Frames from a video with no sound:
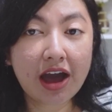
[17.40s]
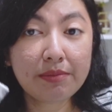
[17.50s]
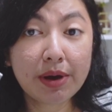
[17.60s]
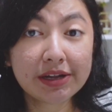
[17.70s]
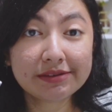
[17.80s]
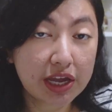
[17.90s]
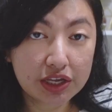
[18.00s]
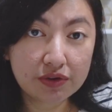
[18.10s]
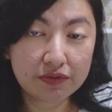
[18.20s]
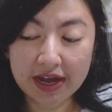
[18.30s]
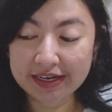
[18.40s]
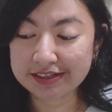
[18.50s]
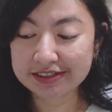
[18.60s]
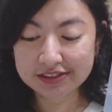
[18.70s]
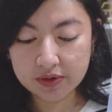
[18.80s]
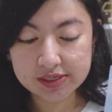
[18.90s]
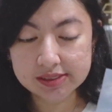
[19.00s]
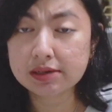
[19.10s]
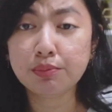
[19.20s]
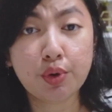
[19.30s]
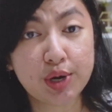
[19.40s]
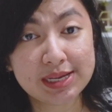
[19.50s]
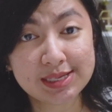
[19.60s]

I bought a new vinyl. First, the boring